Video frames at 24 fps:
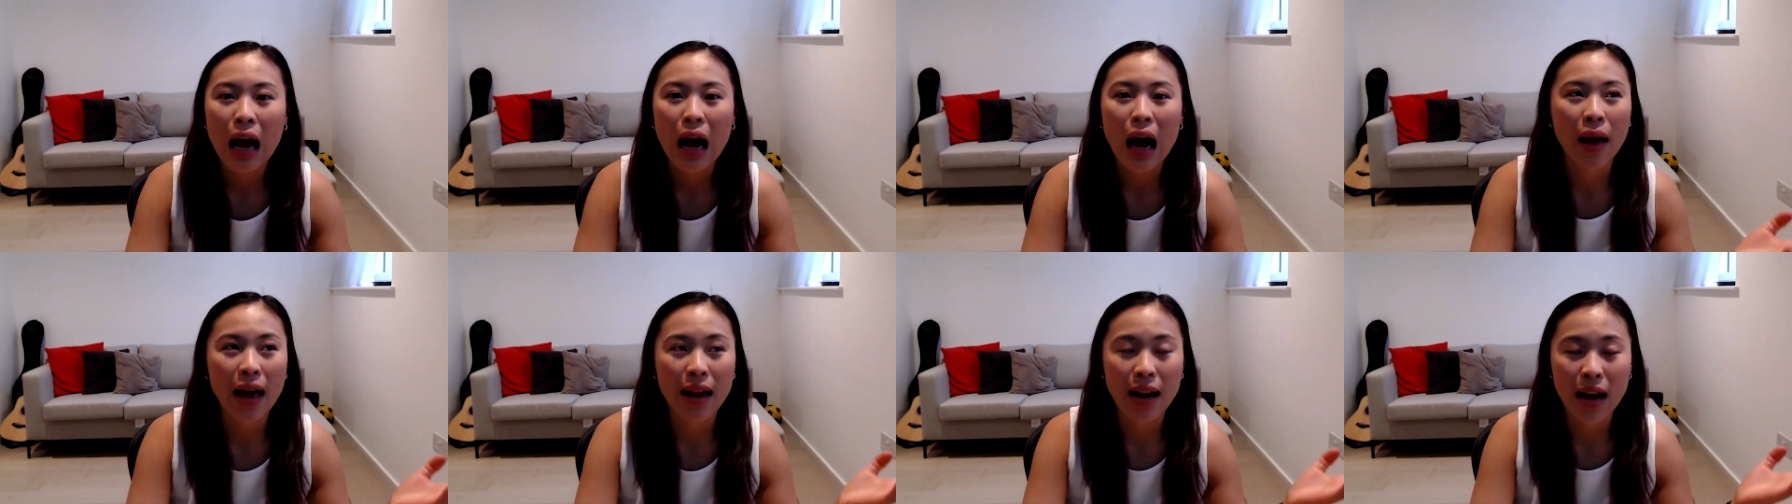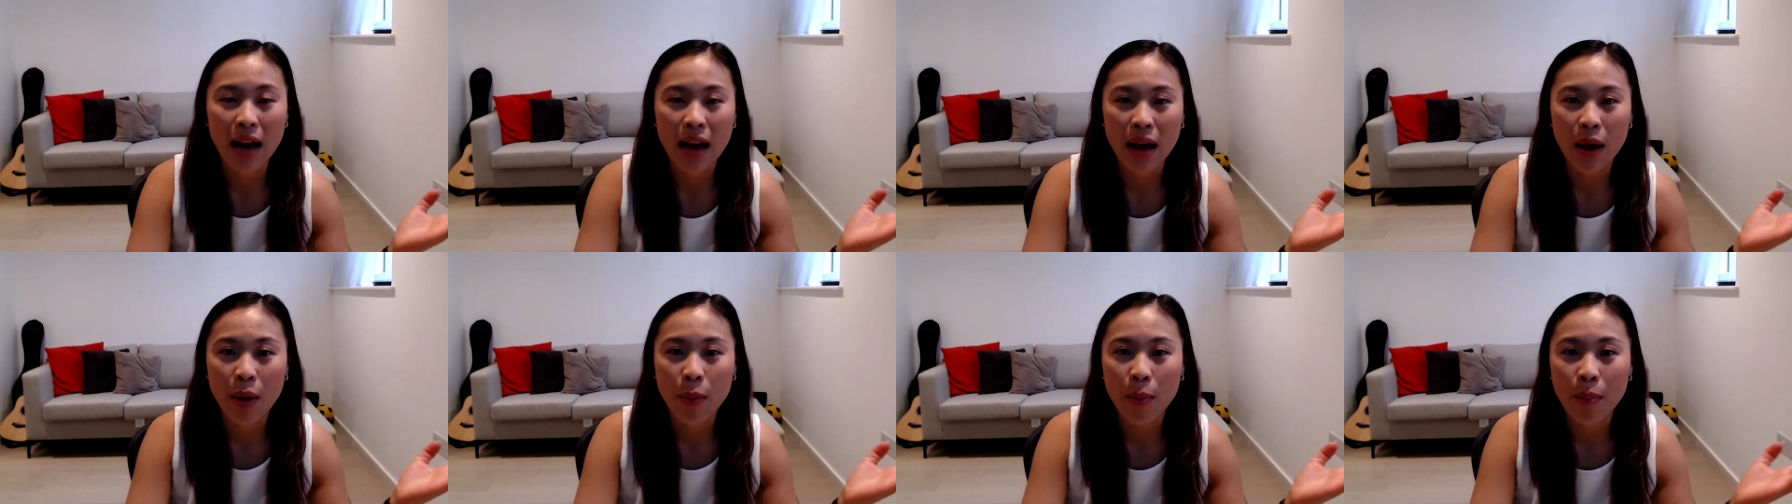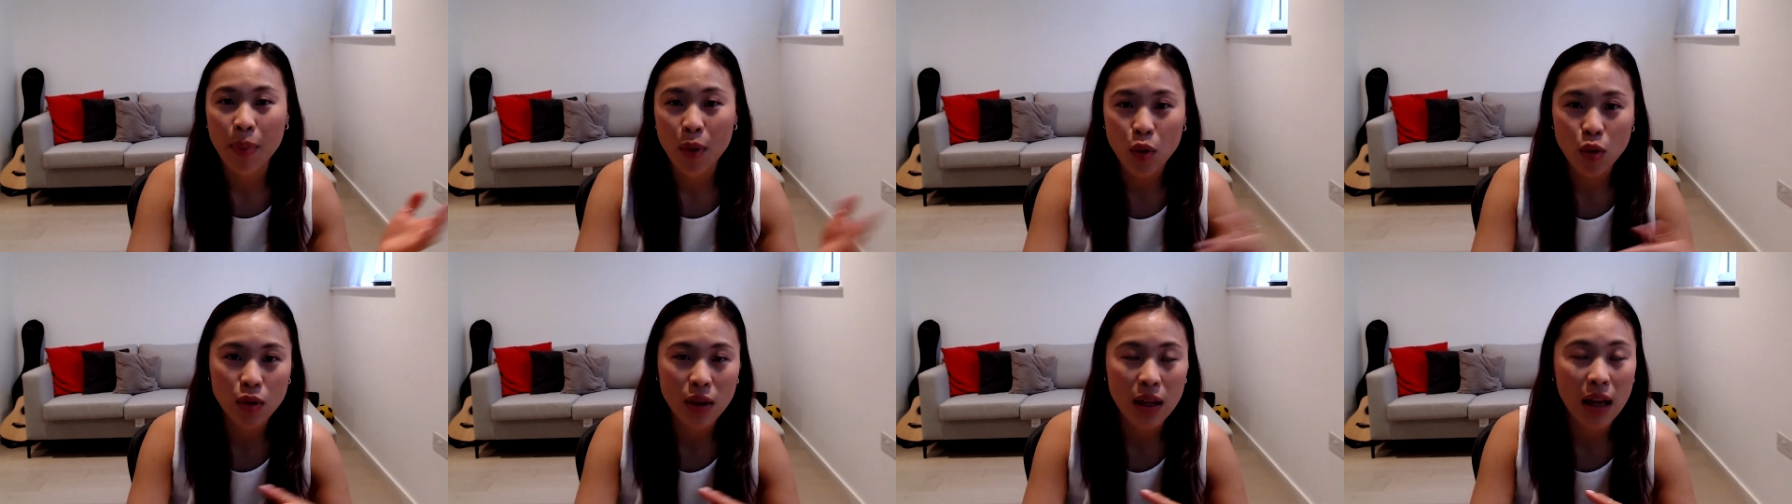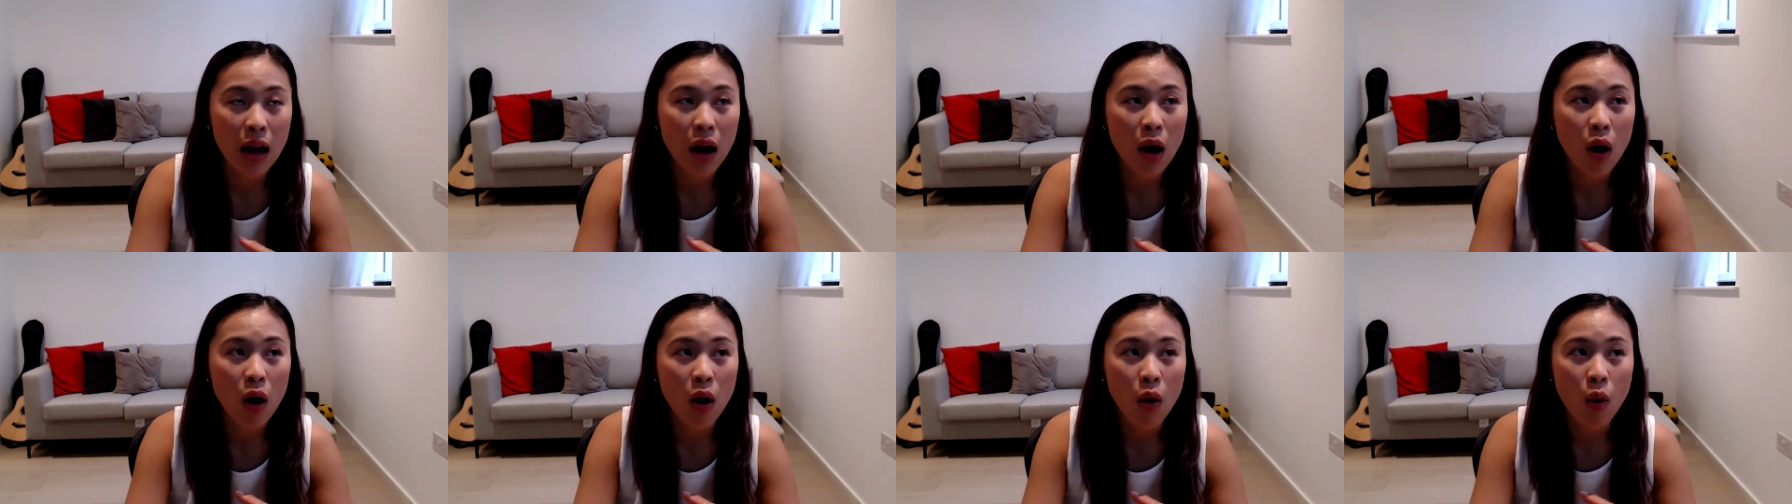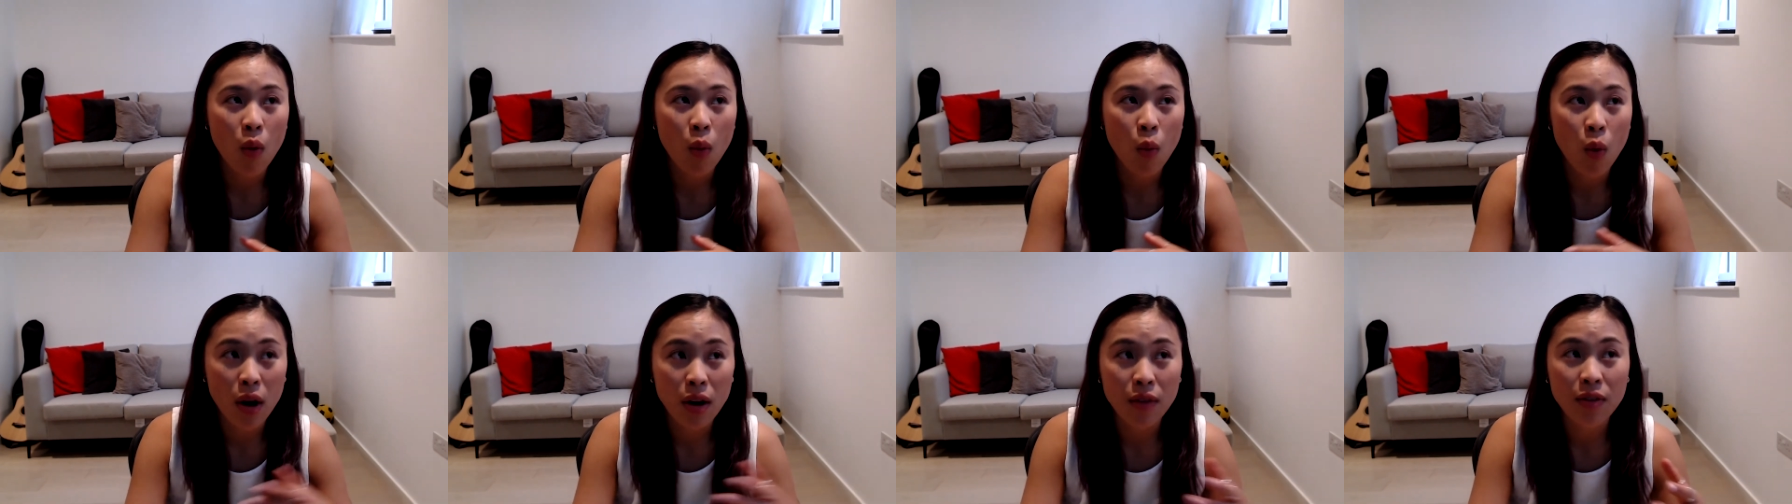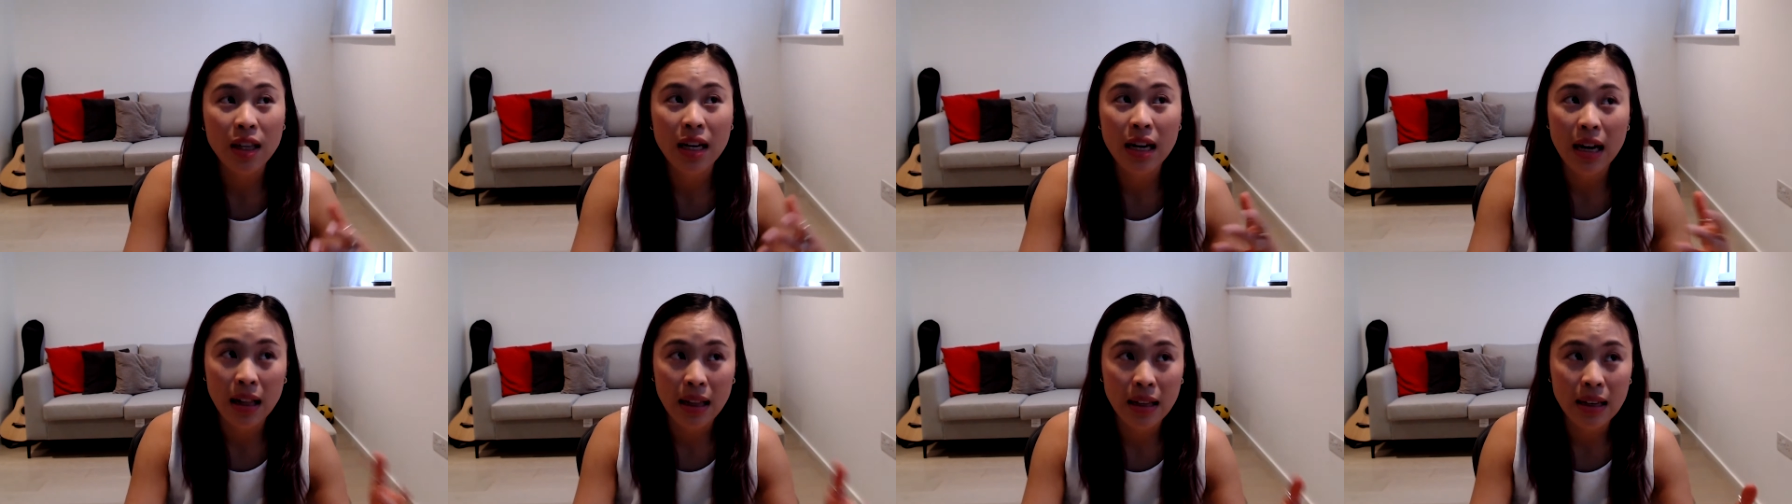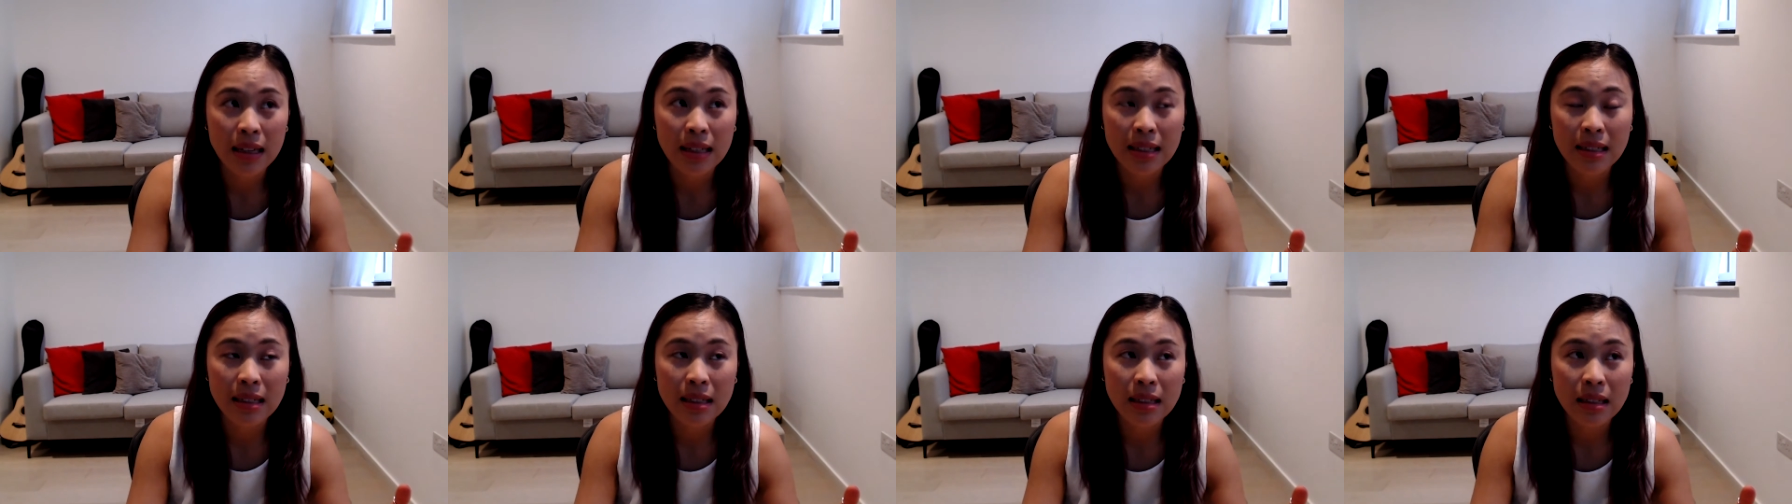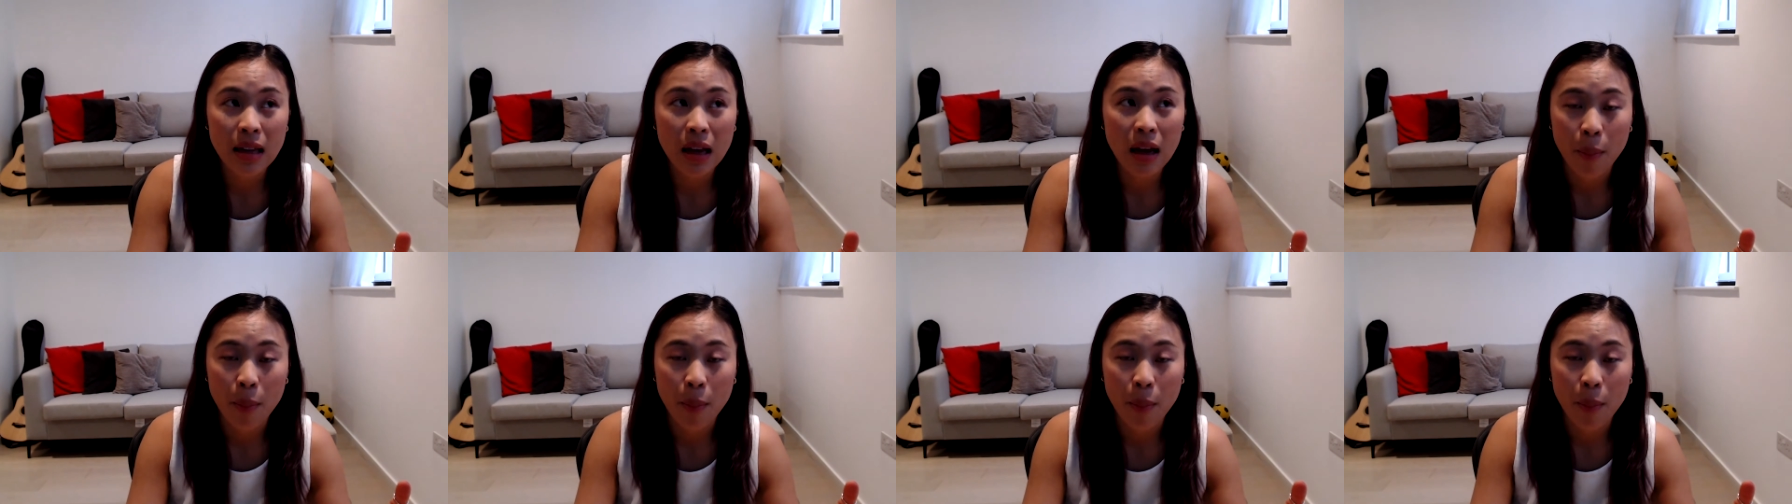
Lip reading: And I built one of the earliest